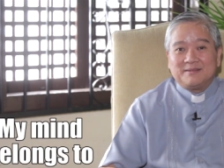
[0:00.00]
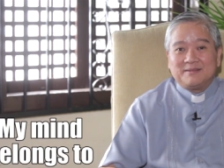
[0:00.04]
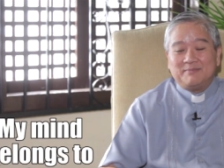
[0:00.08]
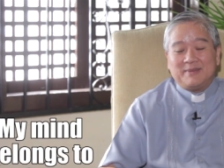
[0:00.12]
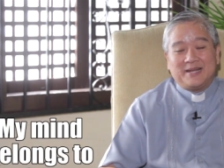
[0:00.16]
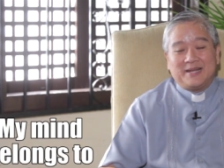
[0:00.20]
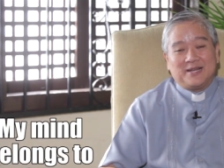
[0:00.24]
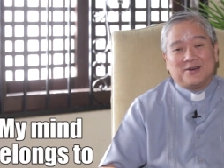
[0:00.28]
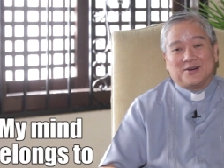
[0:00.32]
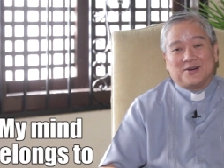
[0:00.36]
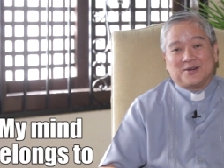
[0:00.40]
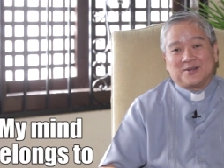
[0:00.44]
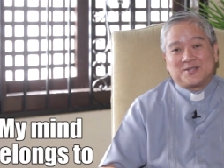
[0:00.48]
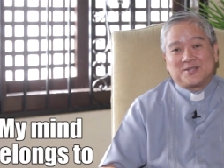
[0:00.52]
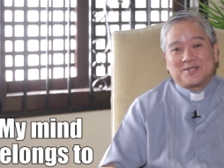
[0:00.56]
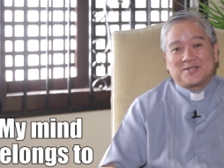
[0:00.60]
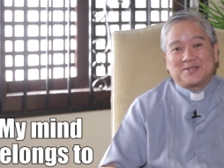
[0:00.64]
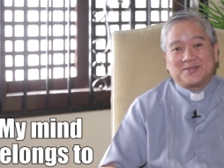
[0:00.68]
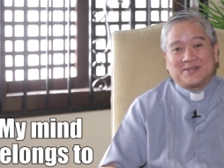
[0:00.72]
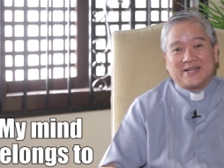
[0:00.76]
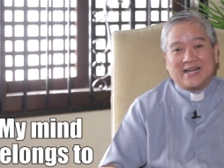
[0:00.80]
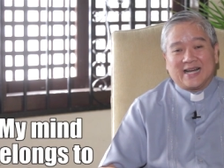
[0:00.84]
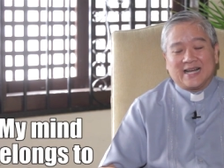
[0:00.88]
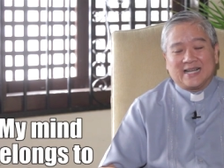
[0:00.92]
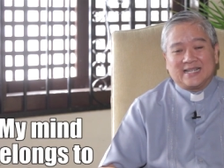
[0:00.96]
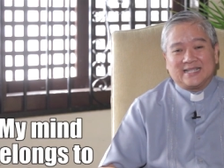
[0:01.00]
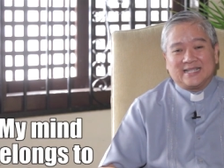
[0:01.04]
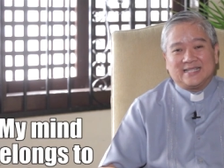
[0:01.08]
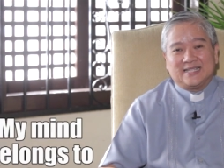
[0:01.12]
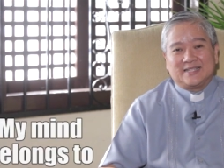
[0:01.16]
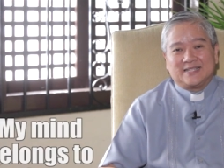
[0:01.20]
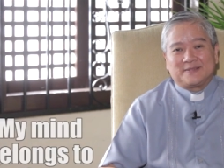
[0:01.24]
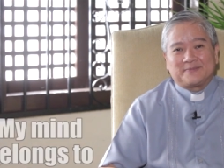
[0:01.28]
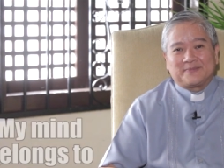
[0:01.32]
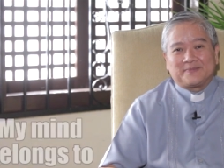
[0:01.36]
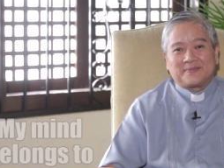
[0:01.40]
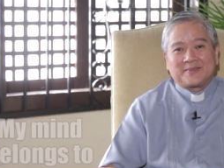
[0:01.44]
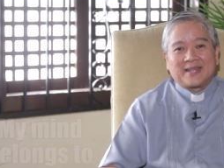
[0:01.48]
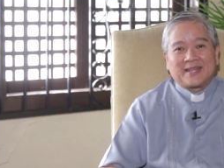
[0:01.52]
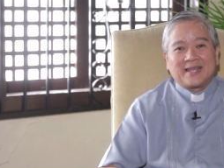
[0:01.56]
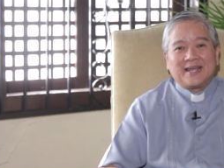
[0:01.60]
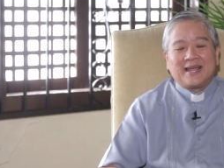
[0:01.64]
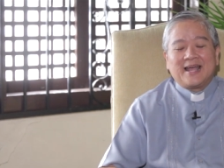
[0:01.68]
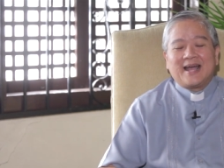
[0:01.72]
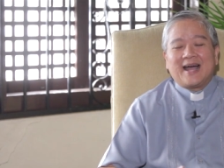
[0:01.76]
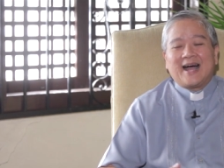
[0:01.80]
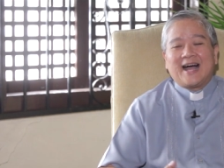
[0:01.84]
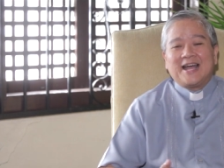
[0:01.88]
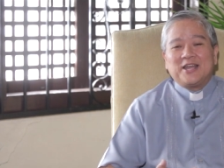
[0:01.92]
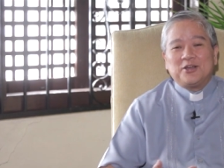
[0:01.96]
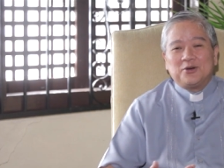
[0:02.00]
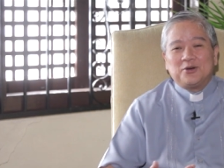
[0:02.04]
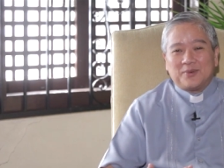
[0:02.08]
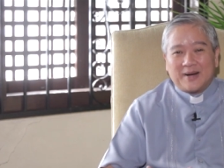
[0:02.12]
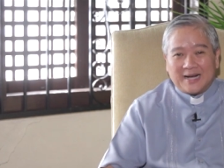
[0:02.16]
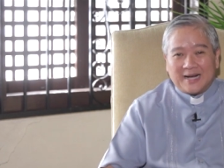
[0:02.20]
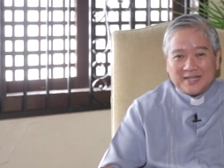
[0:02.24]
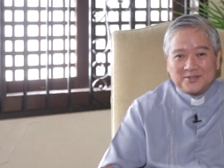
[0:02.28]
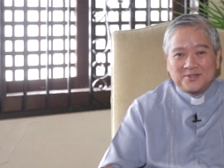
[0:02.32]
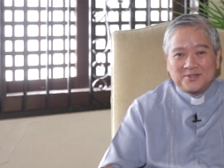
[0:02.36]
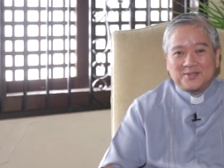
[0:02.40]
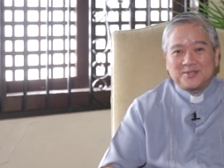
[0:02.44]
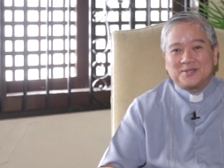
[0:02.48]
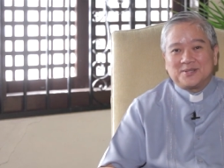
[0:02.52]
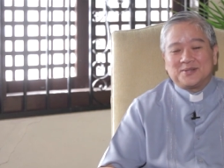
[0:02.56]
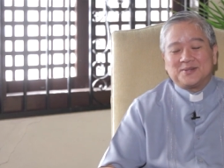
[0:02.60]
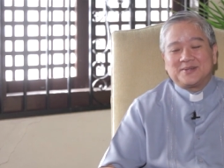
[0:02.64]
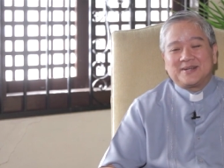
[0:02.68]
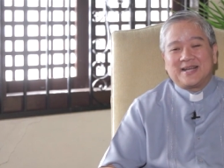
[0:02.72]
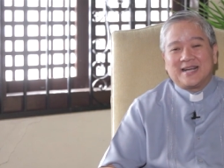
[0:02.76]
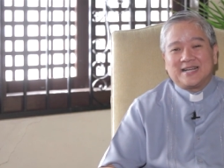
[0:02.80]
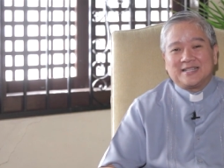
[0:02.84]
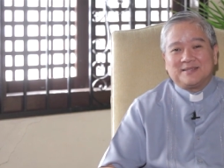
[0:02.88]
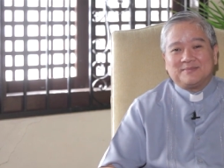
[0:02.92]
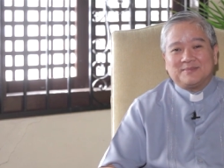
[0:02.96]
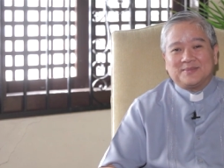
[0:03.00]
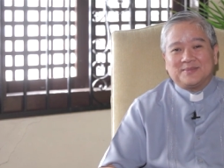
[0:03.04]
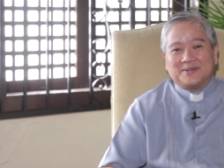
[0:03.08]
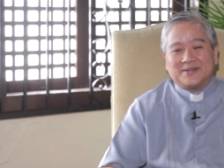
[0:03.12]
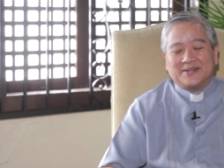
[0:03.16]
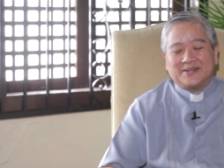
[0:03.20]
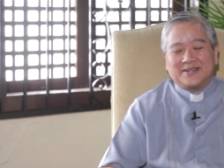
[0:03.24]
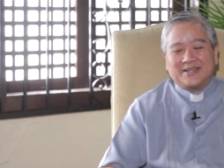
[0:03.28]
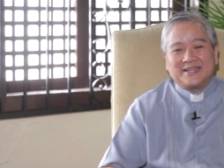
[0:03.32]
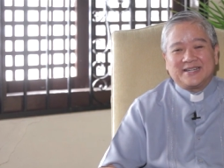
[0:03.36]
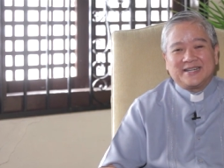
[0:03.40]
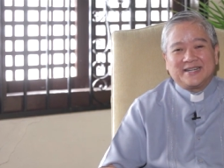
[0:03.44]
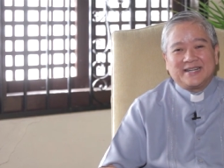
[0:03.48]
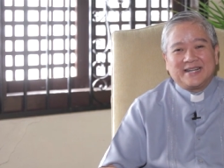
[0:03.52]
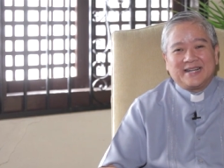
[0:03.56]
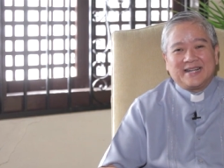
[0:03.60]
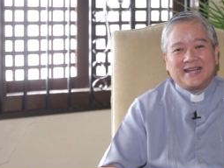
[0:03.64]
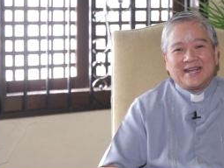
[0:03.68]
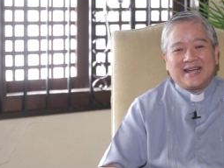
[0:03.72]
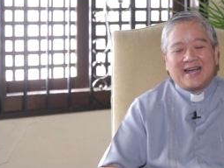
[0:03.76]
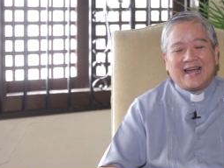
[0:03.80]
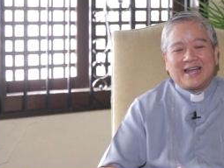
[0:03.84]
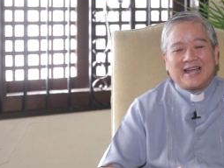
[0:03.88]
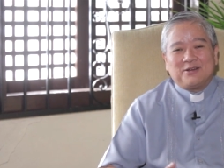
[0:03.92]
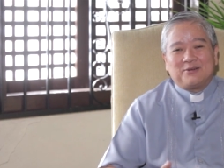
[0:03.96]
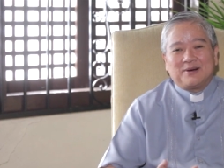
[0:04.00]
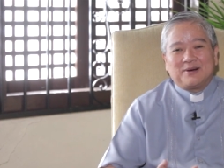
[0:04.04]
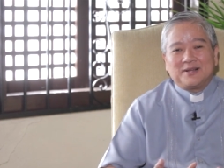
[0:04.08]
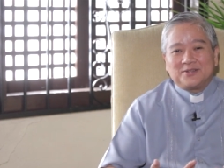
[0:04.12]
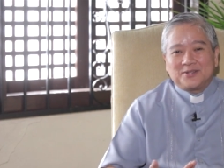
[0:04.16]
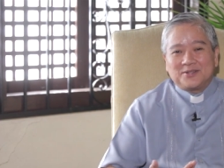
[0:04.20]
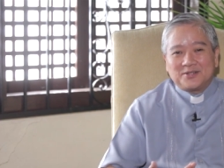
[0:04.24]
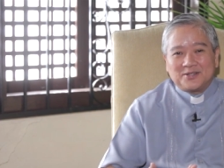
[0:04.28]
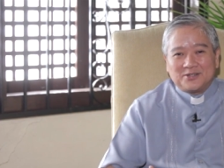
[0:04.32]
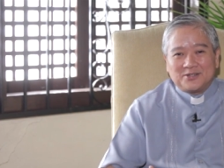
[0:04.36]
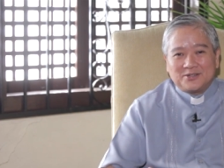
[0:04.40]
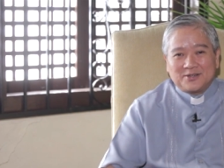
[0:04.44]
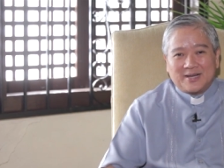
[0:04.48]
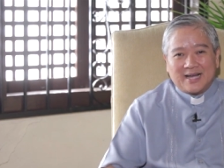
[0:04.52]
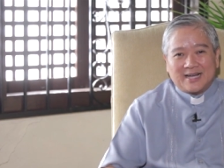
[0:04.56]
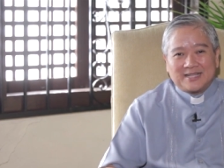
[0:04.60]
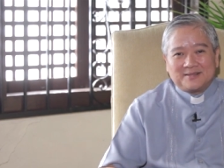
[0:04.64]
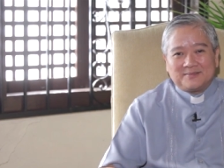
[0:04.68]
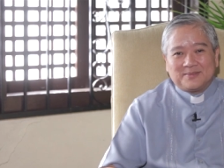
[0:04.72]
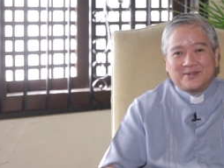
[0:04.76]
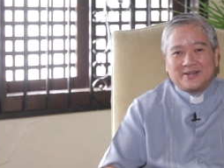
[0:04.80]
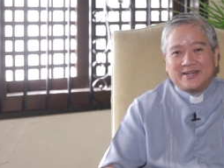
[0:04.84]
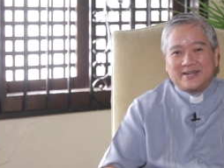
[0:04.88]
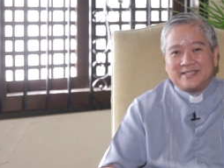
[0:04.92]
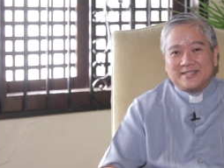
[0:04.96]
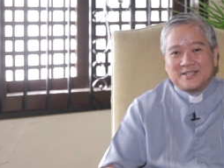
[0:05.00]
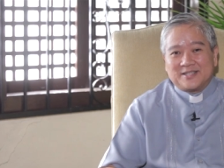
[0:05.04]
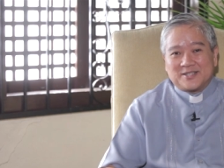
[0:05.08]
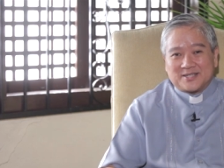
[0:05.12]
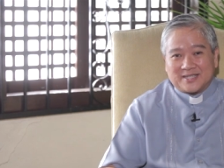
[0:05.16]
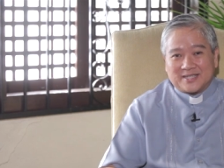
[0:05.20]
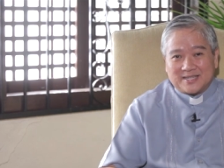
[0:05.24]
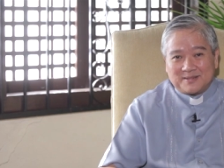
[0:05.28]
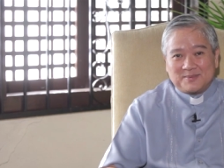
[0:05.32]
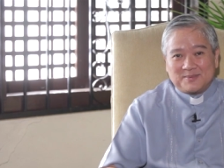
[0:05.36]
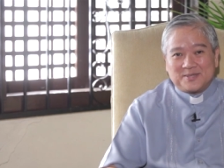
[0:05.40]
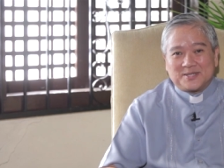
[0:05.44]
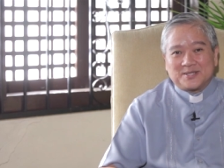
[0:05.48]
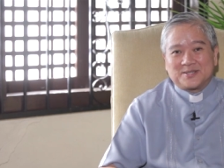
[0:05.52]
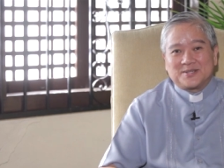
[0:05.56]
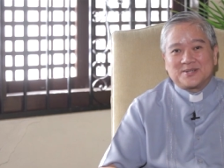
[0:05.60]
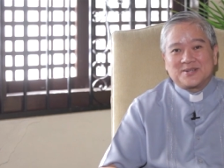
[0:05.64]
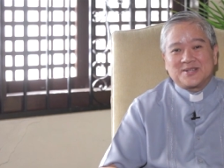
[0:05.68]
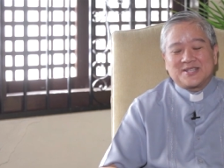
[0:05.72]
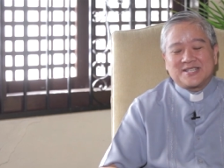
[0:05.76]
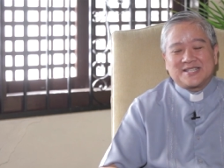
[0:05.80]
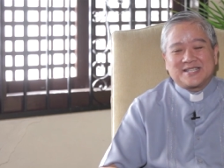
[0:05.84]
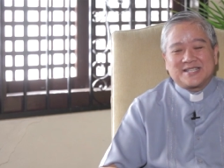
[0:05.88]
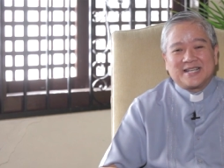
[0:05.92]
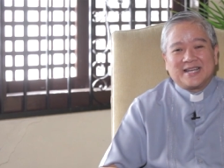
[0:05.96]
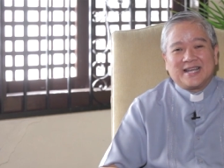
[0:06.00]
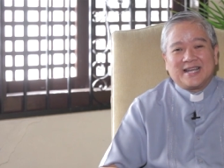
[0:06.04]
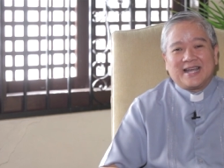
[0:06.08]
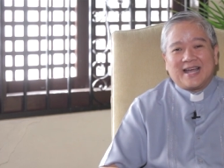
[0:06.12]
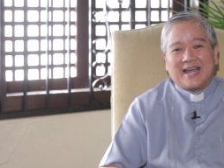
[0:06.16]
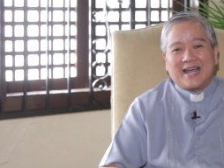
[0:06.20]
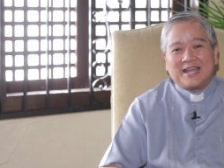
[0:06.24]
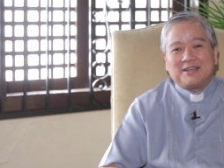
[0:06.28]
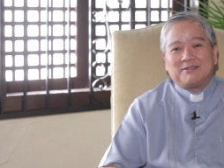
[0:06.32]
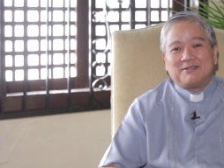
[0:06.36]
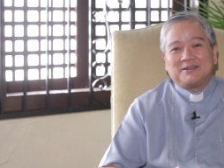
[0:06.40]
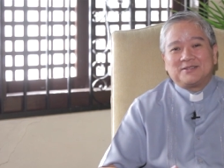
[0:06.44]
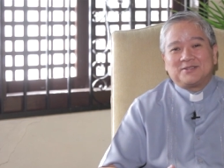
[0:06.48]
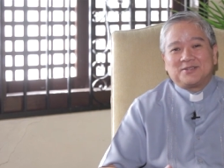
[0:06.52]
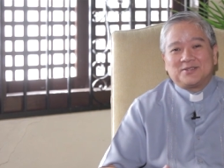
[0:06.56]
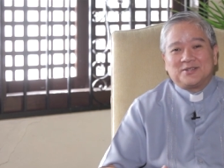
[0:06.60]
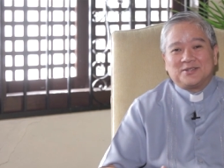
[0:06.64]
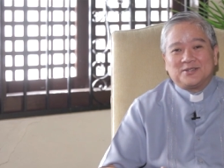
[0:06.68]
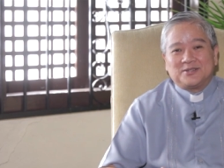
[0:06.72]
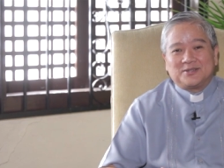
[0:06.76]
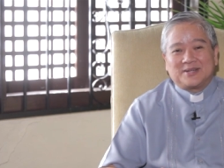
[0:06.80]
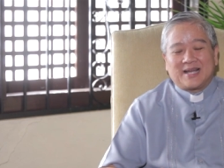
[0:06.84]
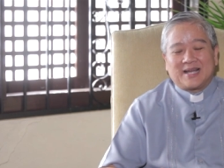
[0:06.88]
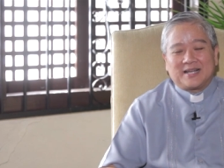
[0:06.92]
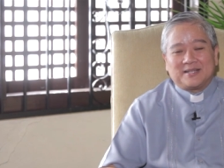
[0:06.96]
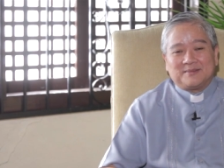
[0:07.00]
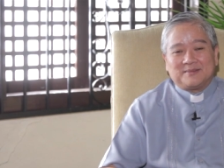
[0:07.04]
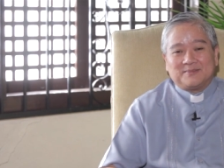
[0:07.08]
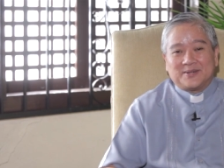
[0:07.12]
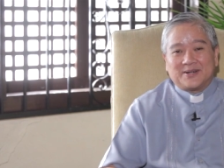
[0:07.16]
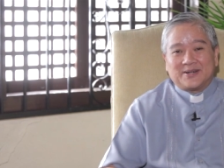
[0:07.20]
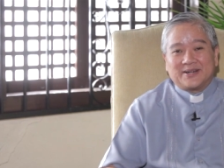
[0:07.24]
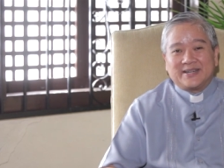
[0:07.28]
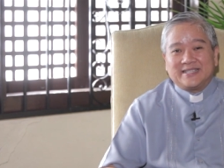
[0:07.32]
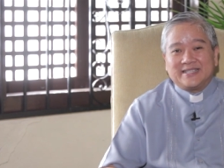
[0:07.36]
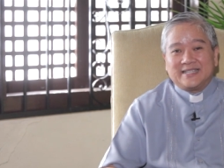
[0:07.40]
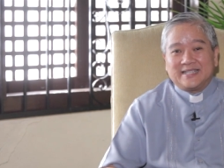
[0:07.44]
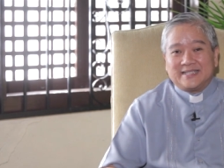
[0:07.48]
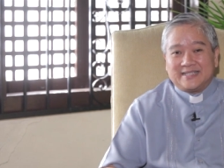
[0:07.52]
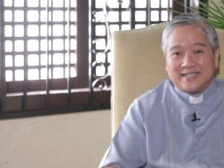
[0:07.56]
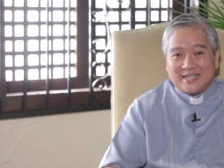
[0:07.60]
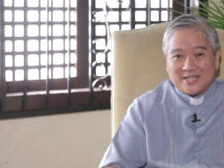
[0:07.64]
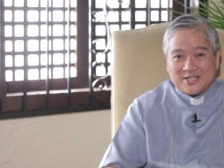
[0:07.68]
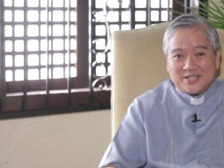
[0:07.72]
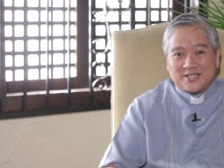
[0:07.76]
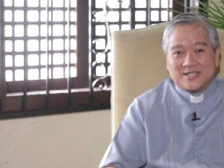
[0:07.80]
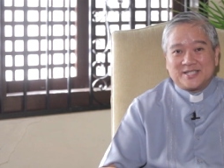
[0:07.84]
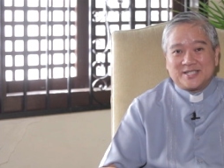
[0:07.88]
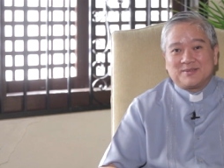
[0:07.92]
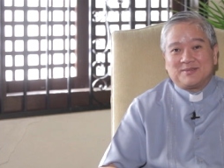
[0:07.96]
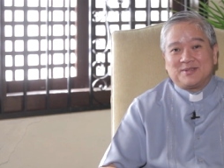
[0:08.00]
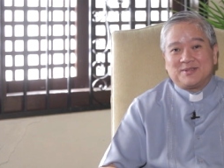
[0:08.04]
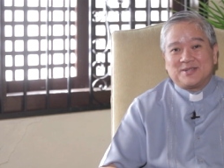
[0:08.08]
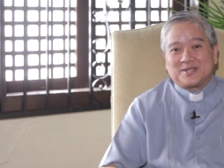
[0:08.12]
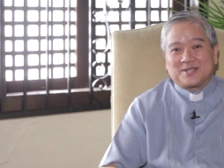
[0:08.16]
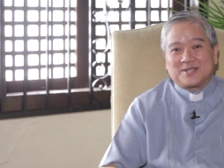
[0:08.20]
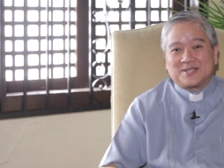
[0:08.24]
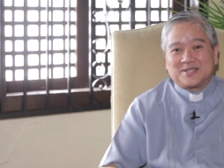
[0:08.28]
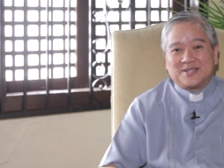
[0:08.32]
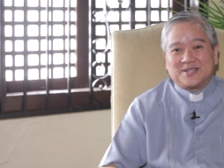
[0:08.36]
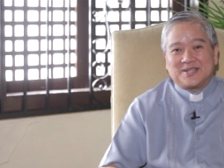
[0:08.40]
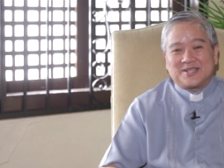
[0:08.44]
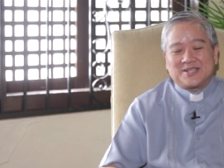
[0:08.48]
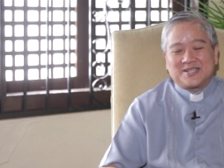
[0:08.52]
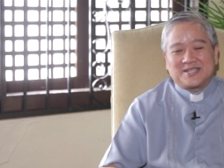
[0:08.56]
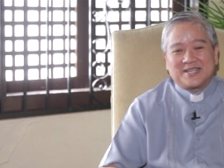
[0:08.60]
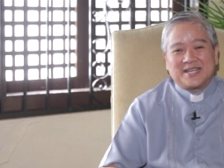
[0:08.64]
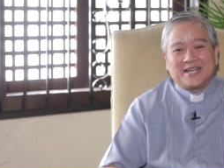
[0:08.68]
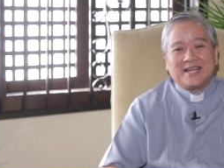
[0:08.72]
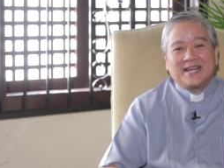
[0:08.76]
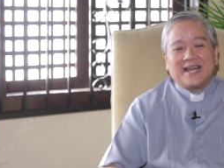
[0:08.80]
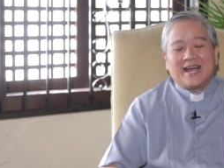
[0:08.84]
belongs to God. I want to know God more. I want to know God more in the scriptures, I want to know God more in the teachings of the church.